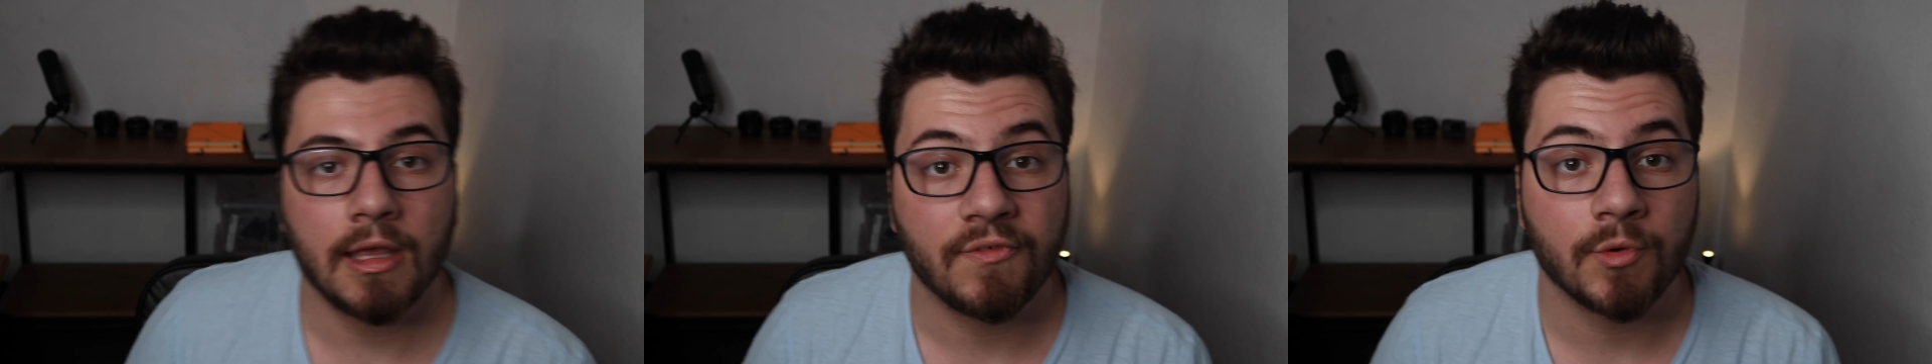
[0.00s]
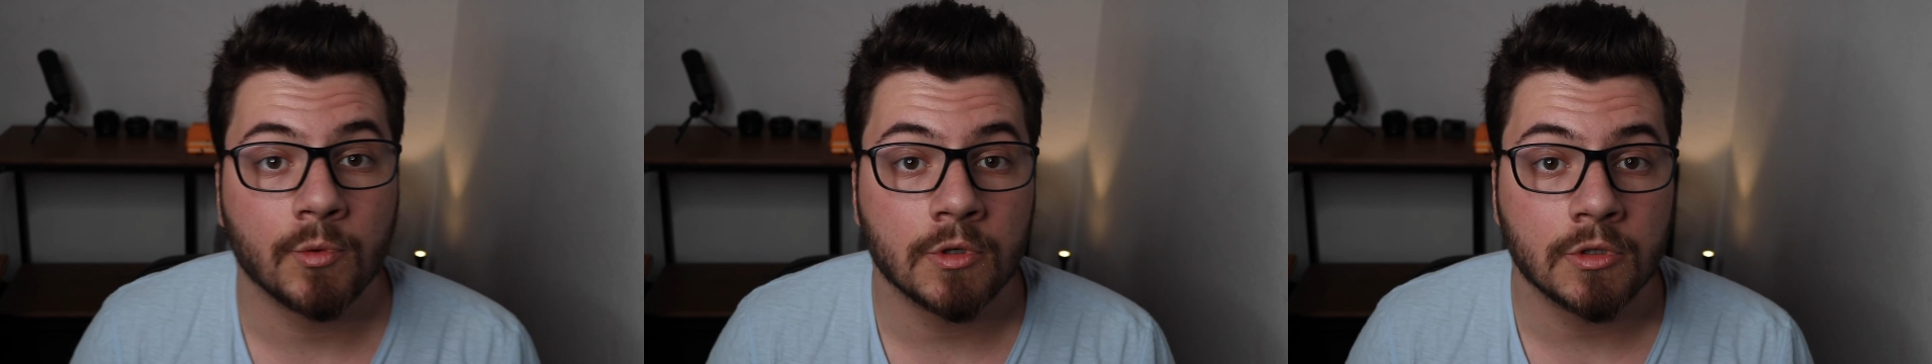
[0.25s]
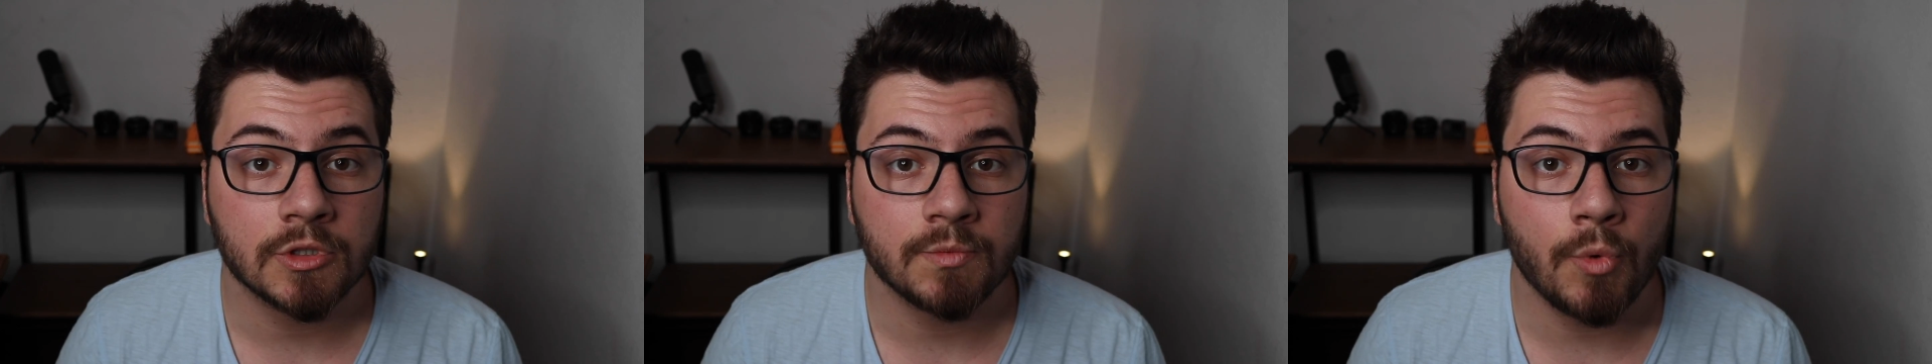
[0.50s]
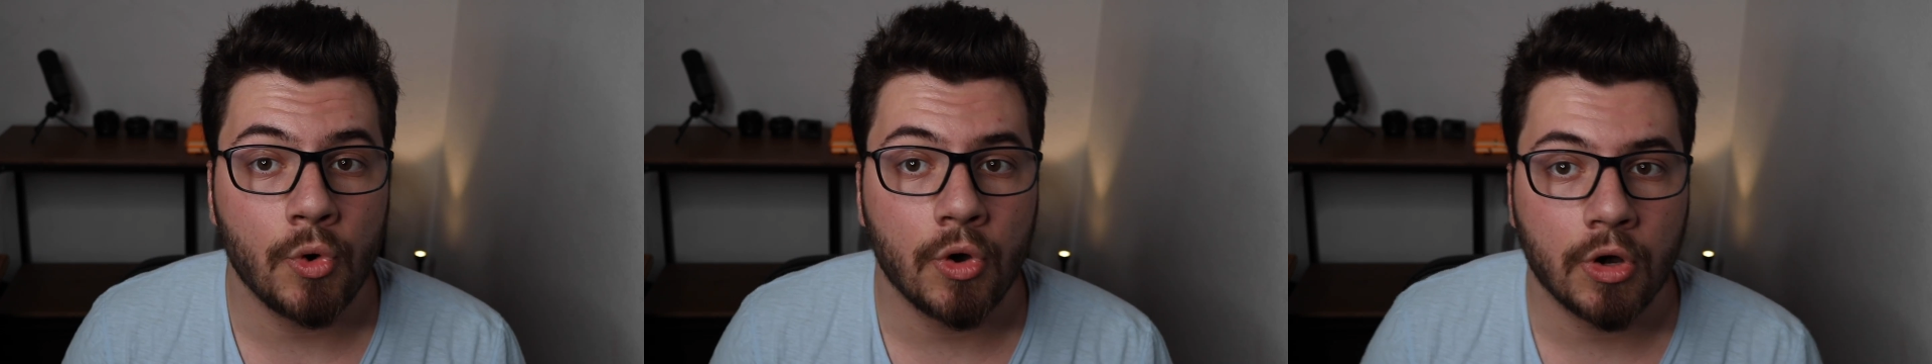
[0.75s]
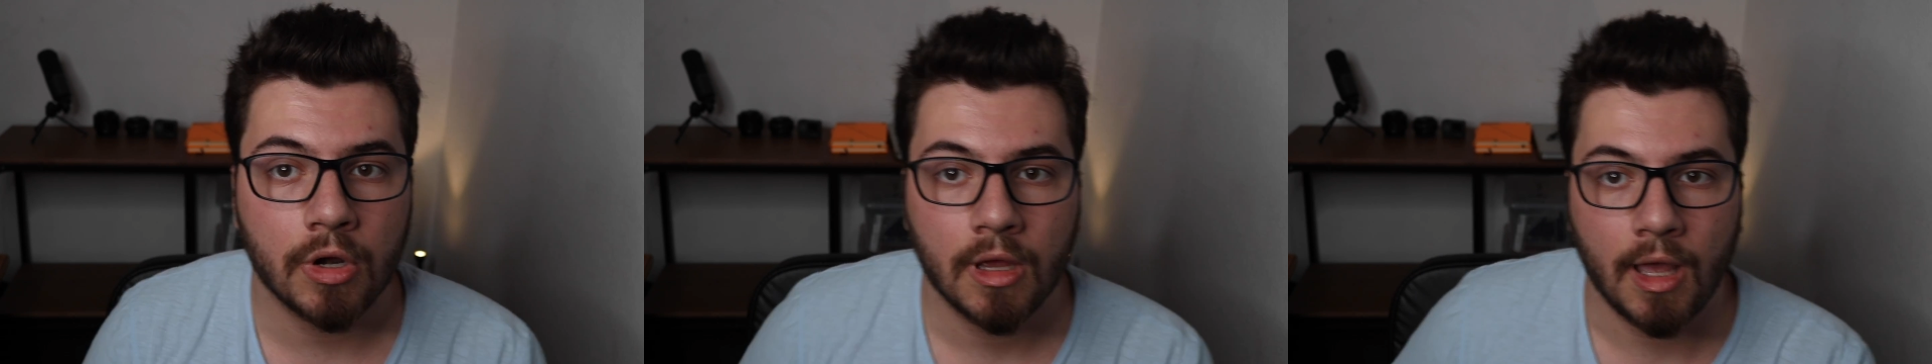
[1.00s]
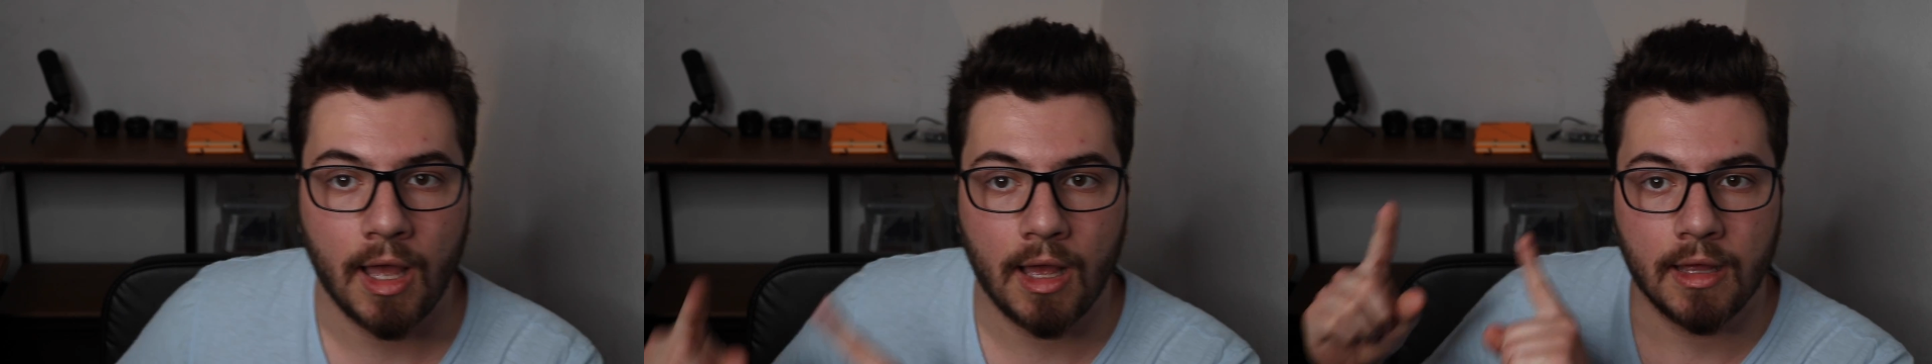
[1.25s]
If you want to watch more,
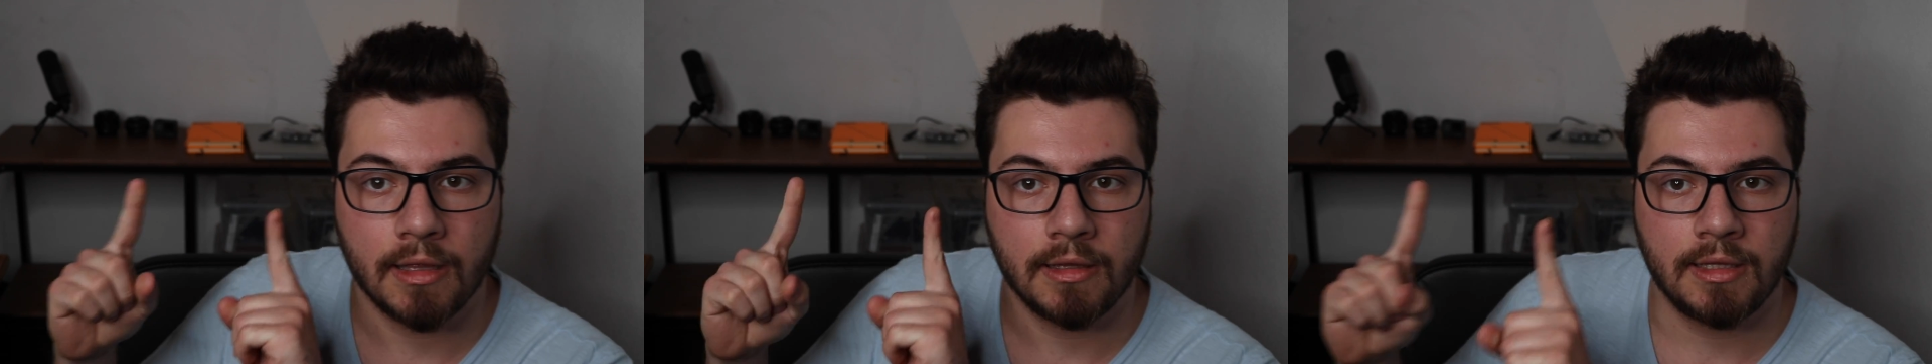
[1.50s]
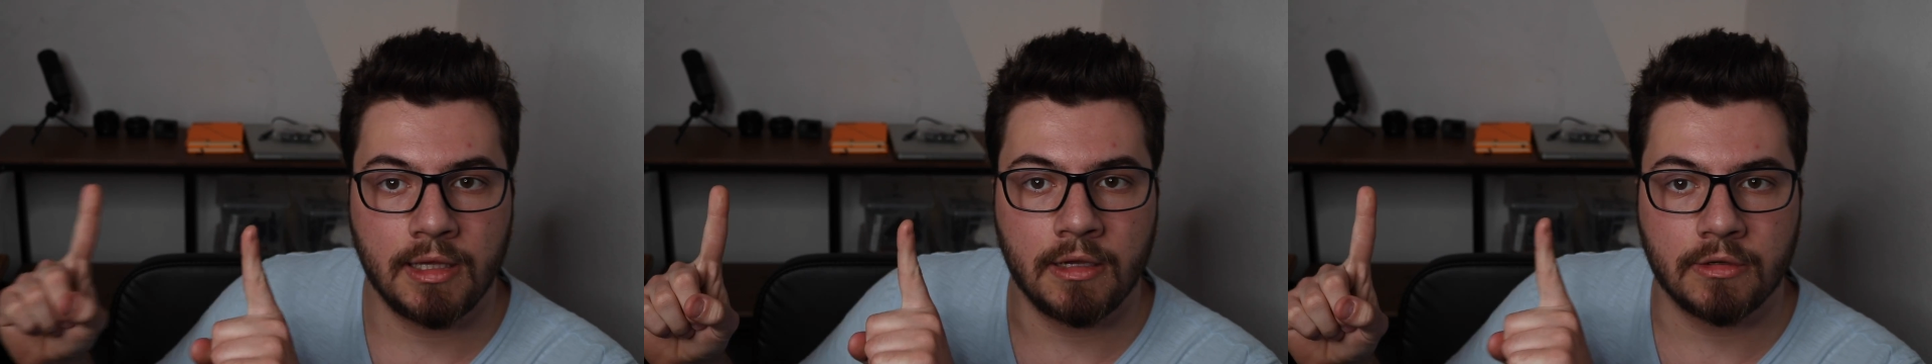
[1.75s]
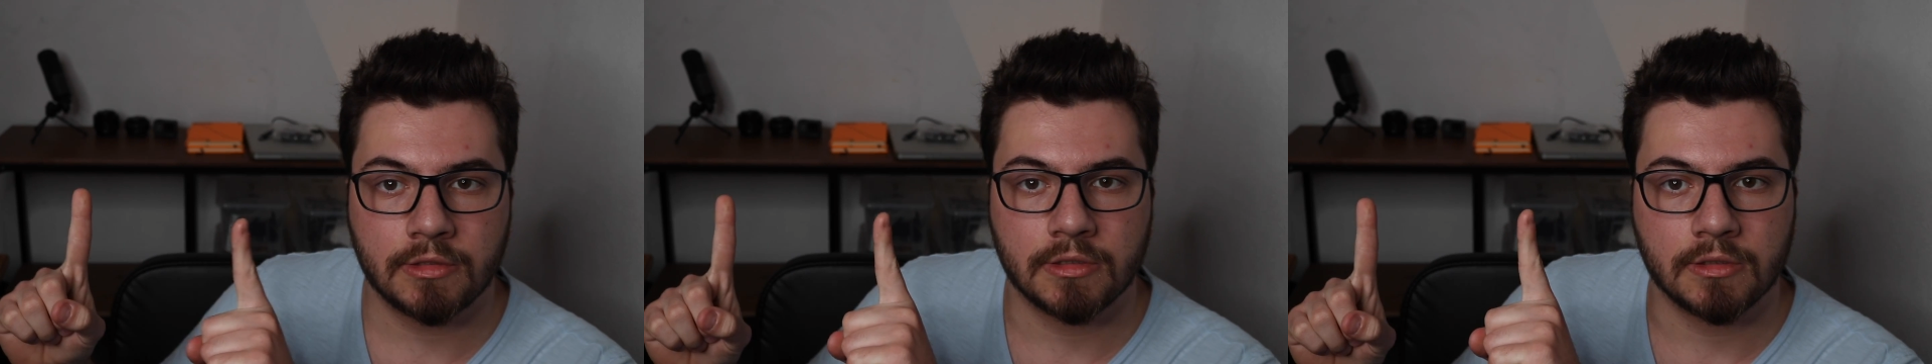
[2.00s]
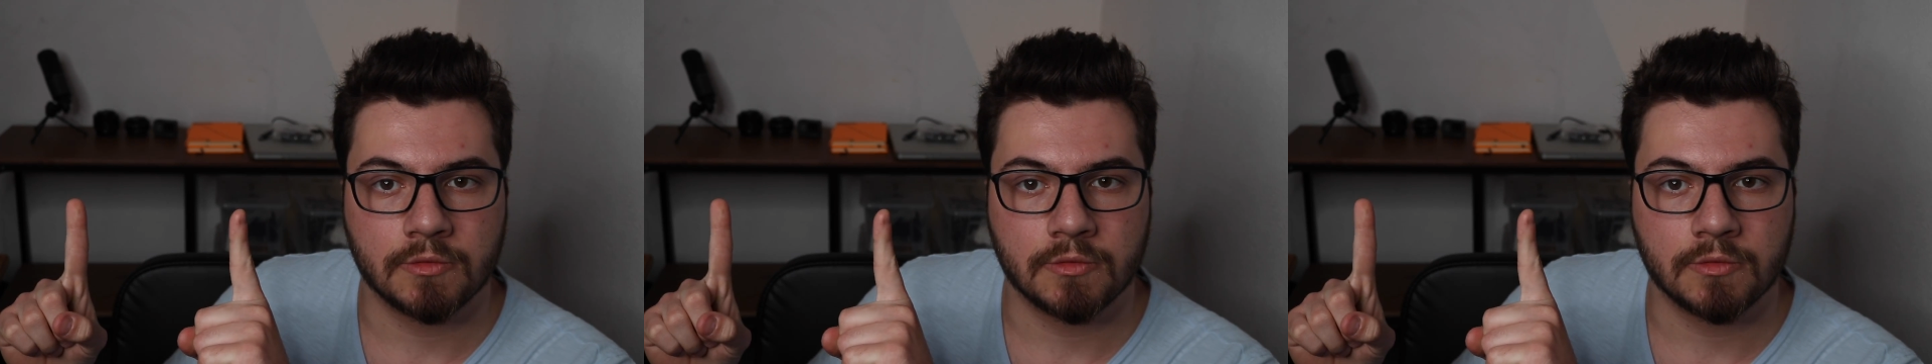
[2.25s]
here